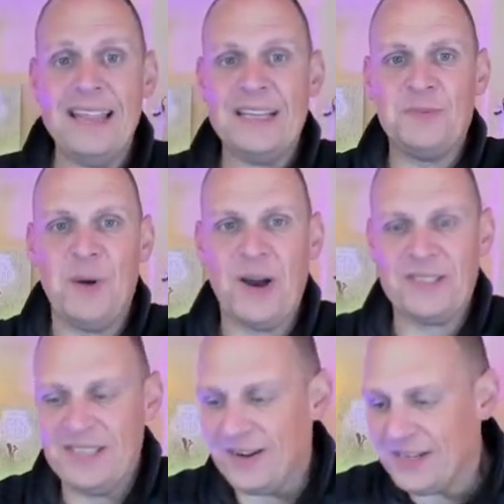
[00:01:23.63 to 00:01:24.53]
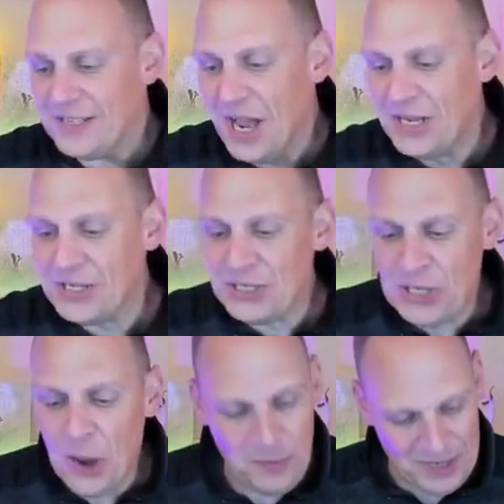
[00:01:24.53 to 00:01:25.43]
this box, there is
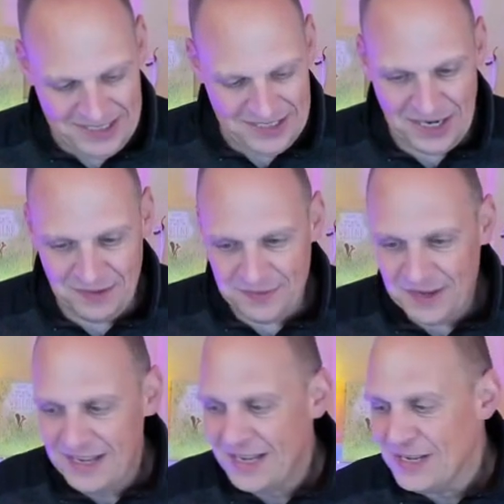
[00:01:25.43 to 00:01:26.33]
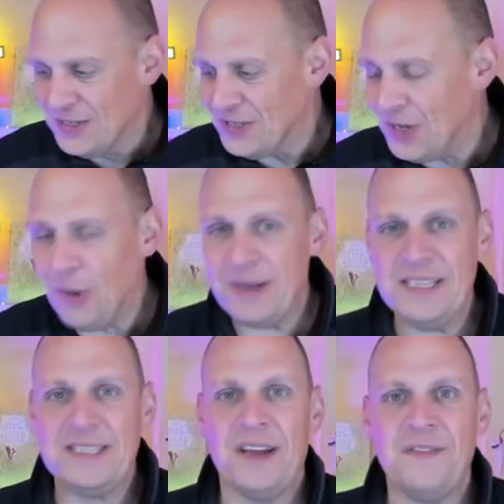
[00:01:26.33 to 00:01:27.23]
so many stuff. So
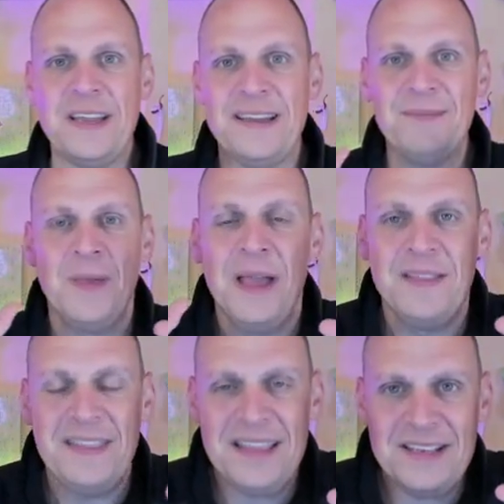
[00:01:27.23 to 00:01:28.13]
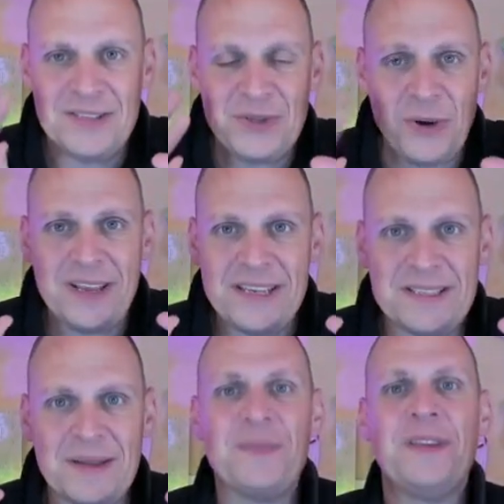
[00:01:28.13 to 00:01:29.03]
many stuff. The story is
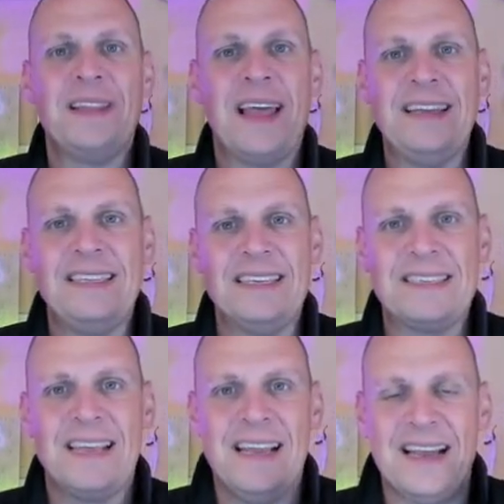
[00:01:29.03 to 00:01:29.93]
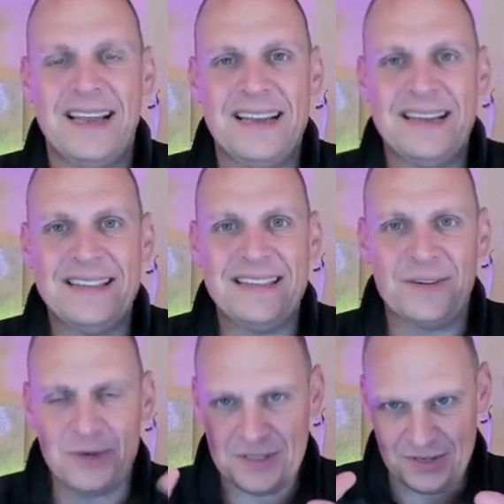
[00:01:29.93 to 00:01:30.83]
something like this. There
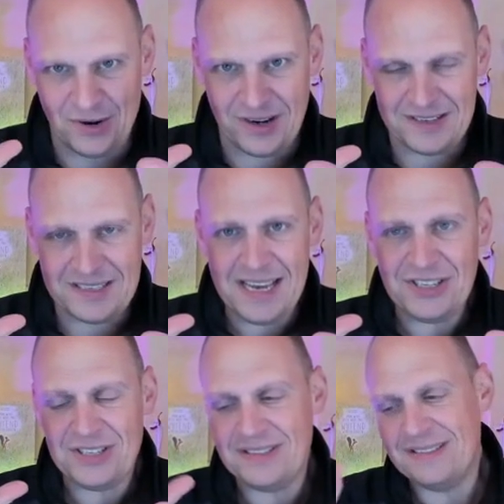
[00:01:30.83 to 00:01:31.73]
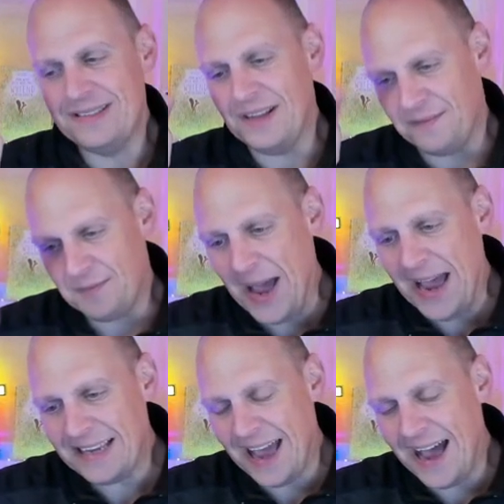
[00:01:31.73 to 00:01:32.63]
was an organization of
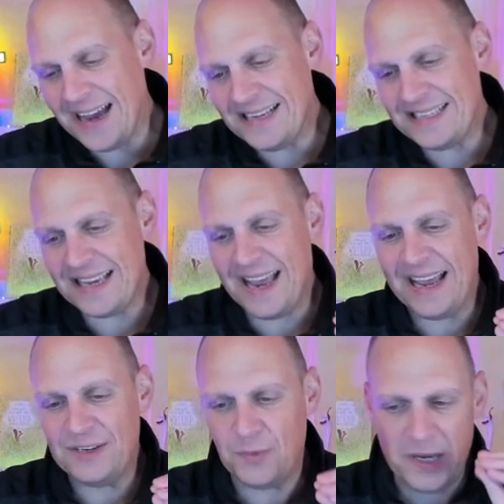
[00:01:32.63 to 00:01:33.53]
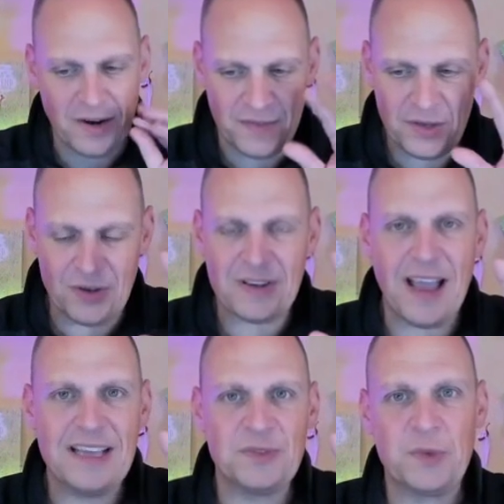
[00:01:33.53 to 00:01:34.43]
bad guys, and we are the good
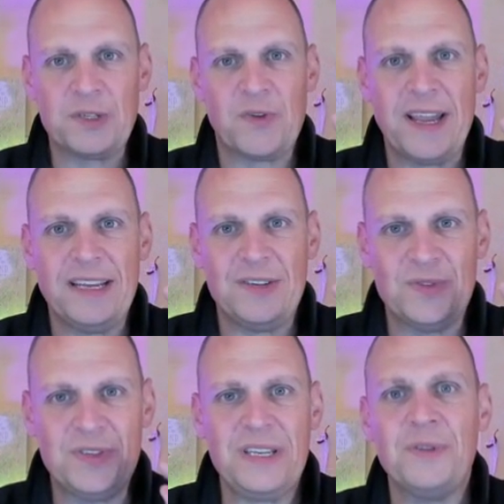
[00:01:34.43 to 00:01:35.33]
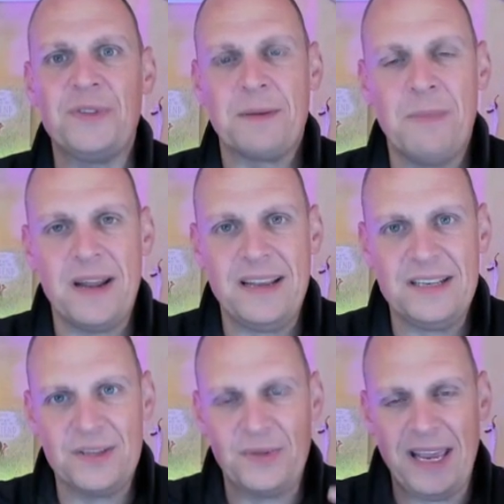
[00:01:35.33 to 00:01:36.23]
guys, and we're trying to steal their money
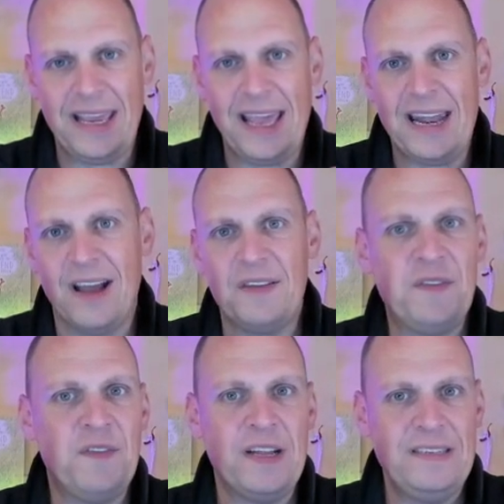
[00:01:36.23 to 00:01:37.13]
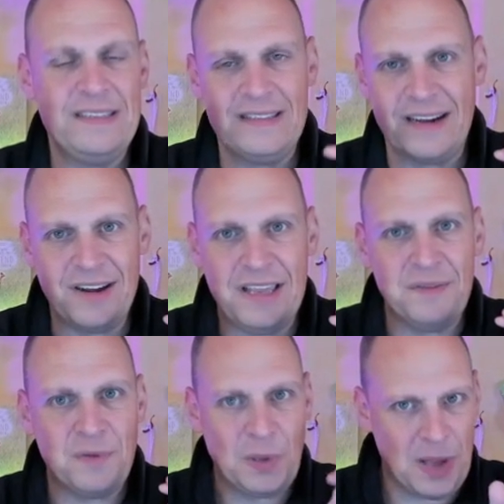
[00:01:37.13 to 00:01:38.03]
so they cannot fund their
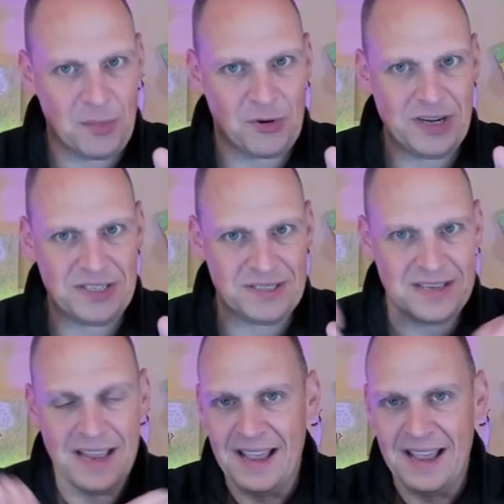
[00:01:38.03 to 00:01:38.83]
evil operations.